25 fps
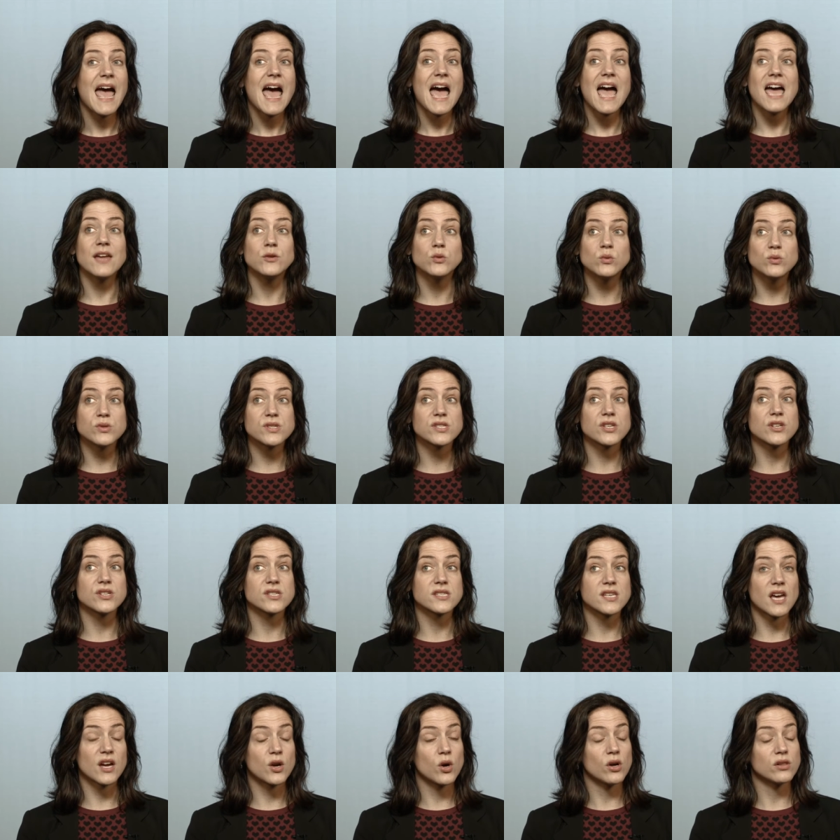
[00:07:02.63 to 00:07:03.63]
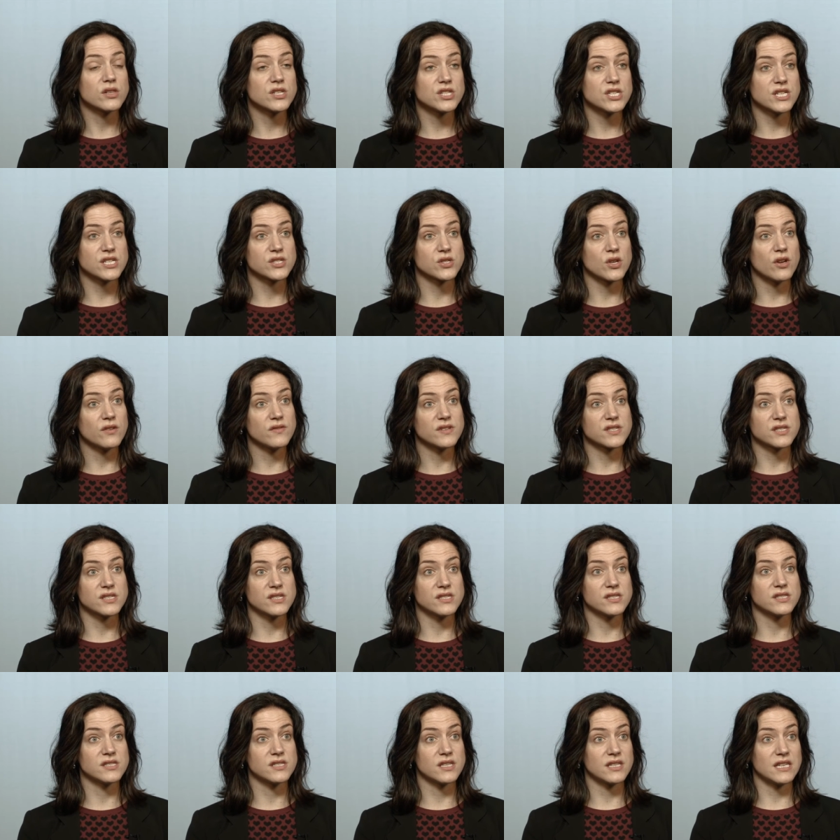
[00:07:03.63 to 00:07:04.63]
And also Psychology
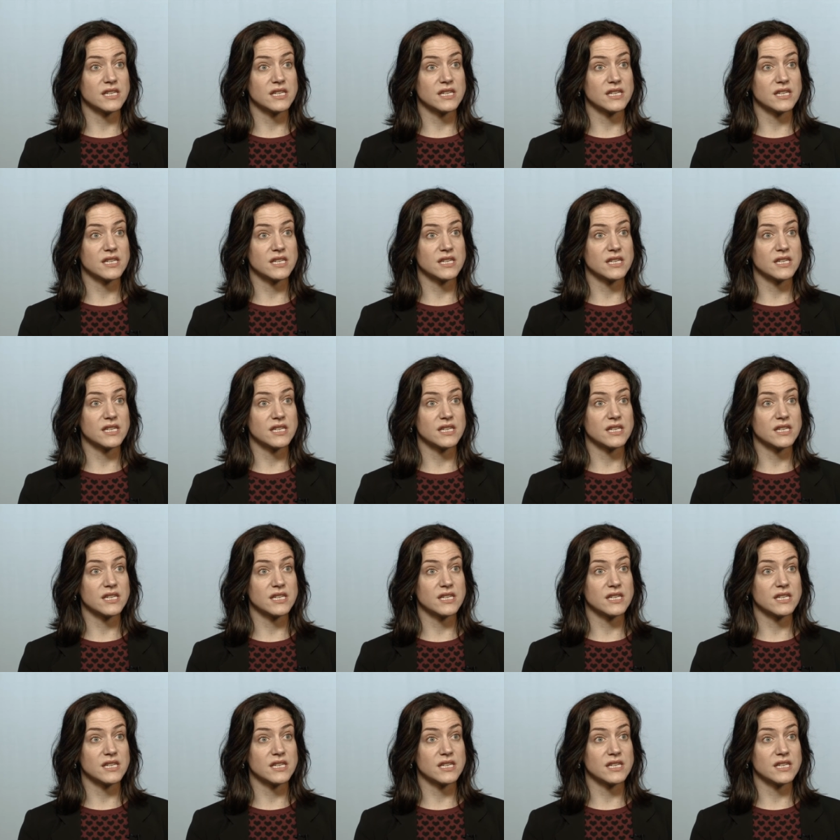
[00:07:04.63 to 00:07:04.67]
Services